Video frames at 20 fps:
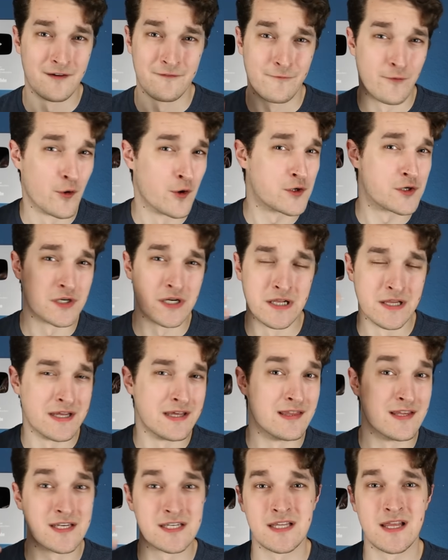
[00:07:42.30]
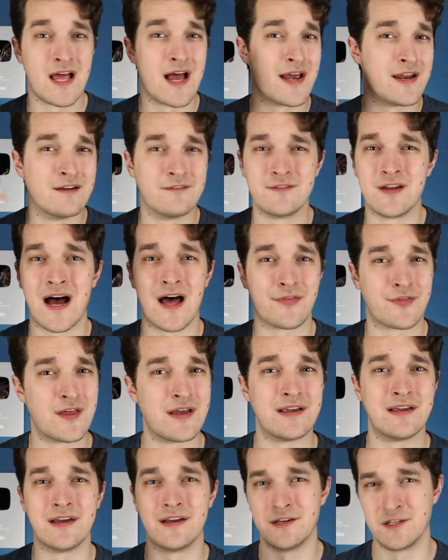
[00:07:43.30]
Unfortunately, this line of not
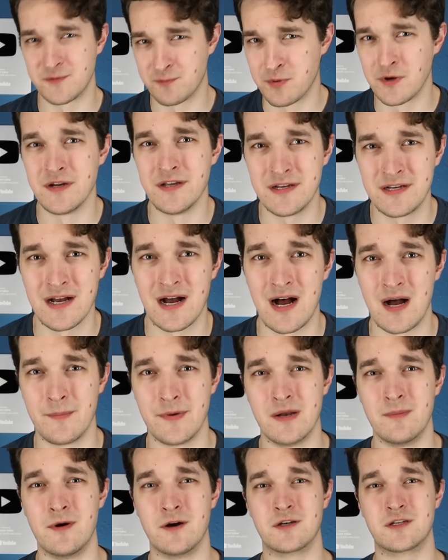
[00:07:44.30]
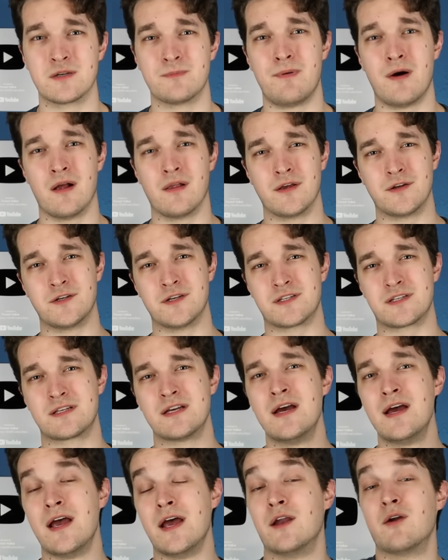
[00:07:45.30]
thinking is pretty common amongst apologists.
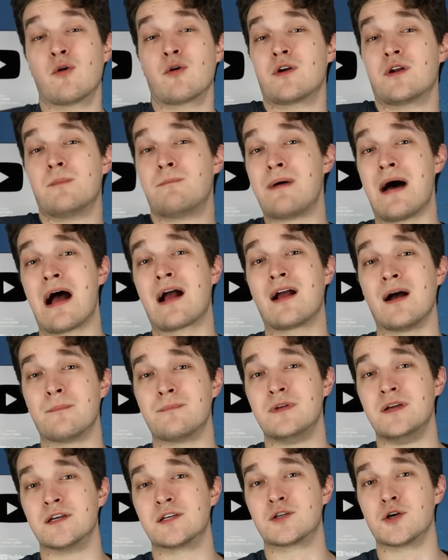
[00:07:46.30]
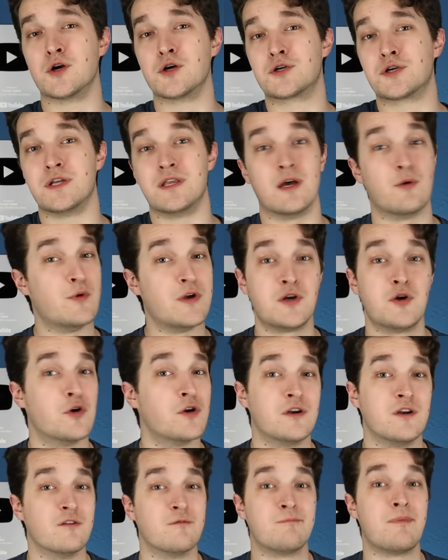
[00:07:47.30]
In order to back up the assertion that we
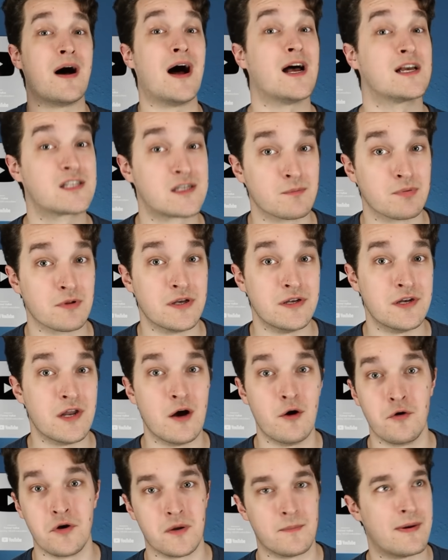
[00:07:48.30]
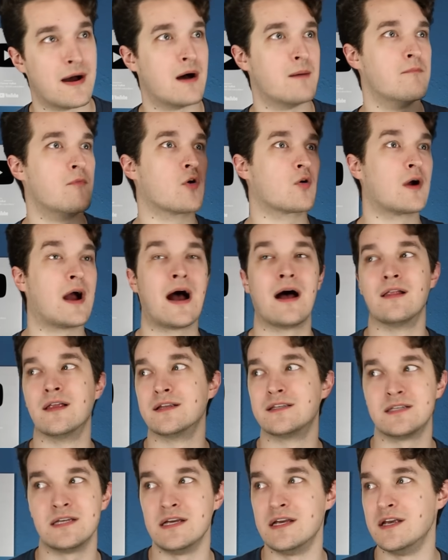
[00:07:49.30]
couldn't have possibly known about
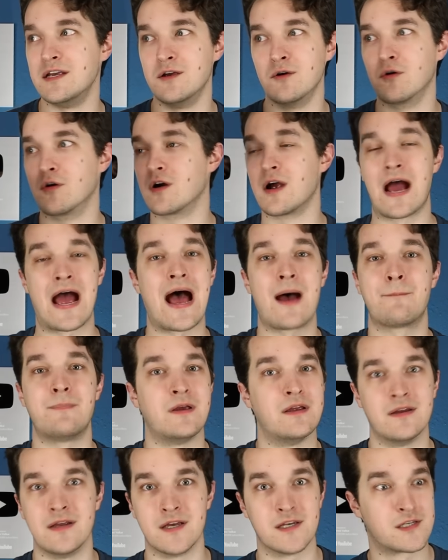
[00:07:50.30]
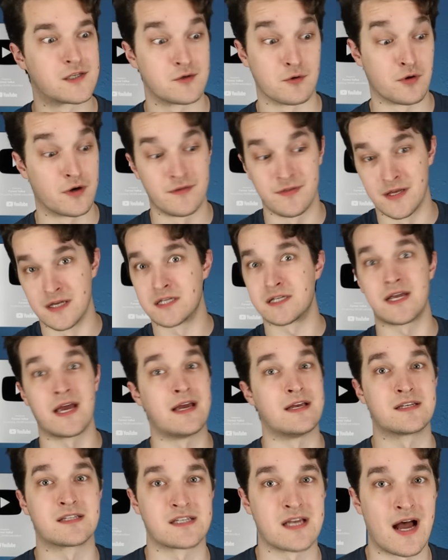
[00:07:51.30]
morality or happiness, or in this
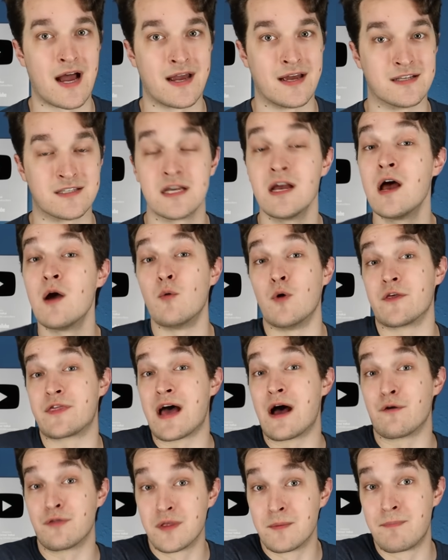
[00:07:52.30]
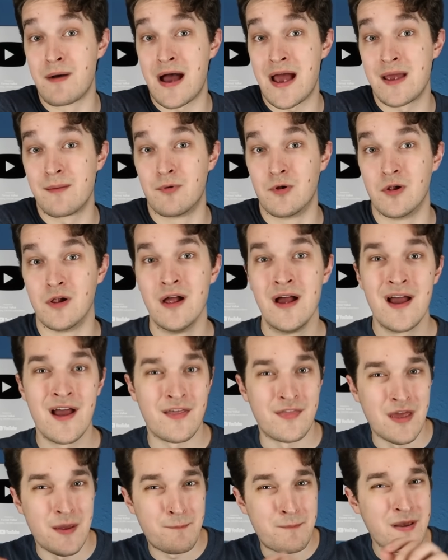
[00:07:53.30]
case, science, without the Bible,
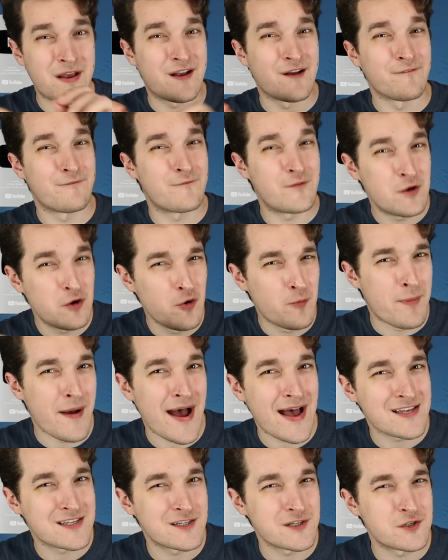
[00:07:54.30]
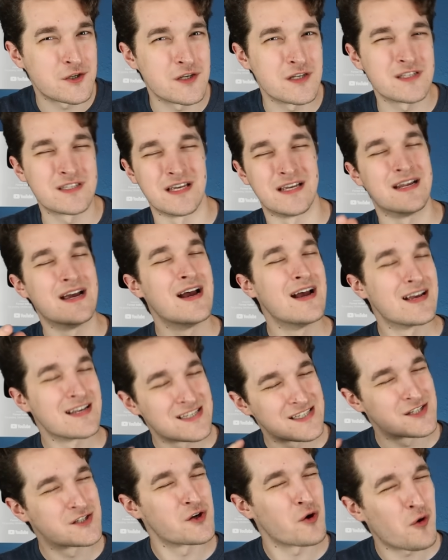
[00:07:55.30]
they pick a few passages that
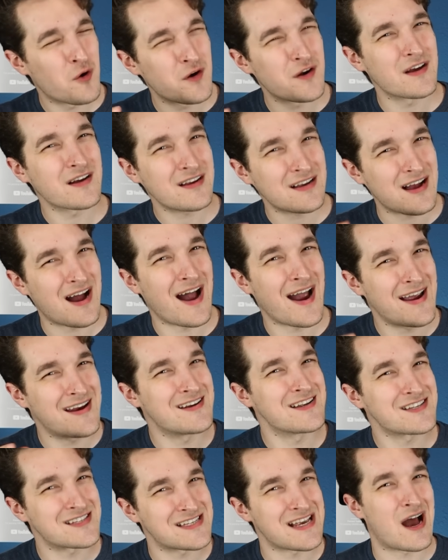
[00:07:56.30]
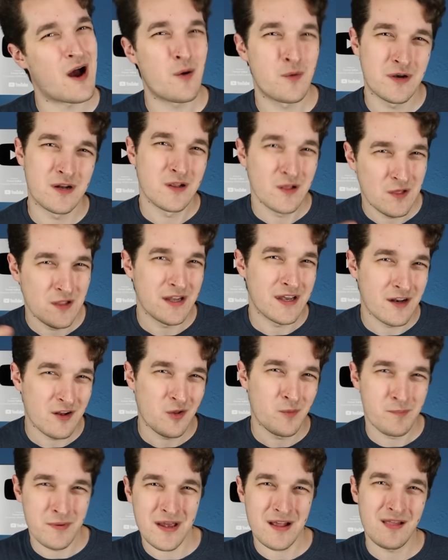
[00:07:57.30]
sorta kinda sound a
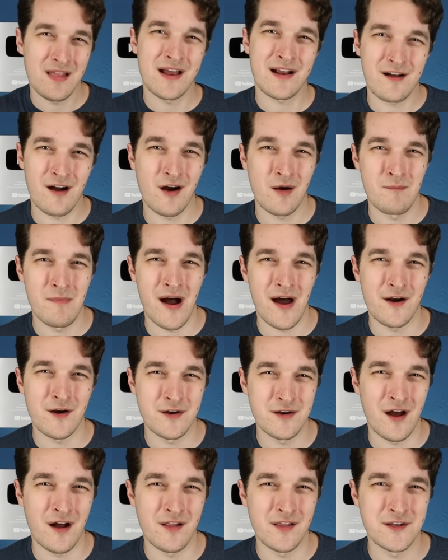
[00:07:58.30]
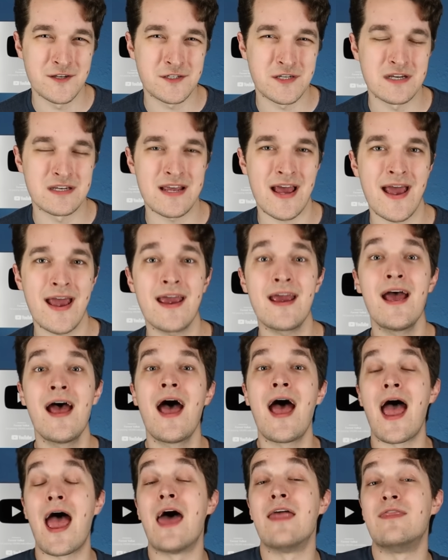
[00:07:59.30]
little bit like our modern knowledge today,
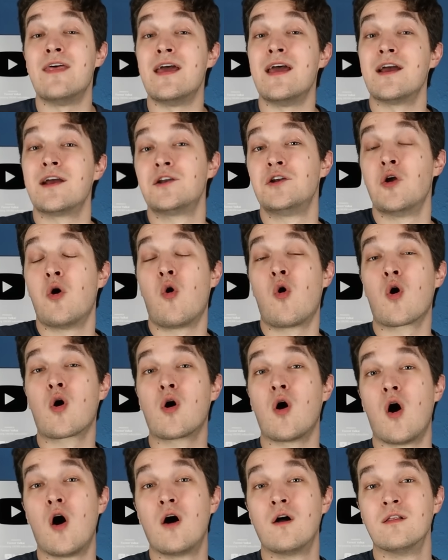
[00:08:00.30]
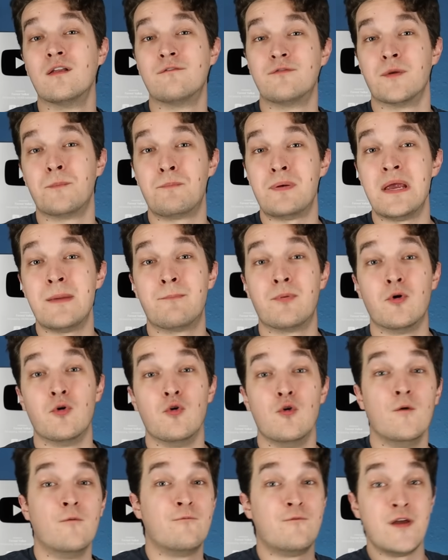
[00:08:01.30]
and they ignore all of of the people
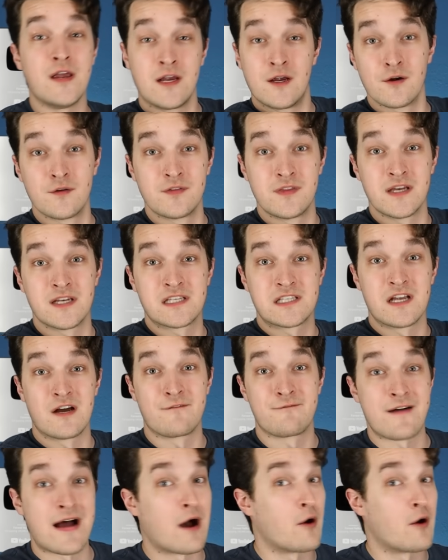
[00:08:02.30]
who figured this stuff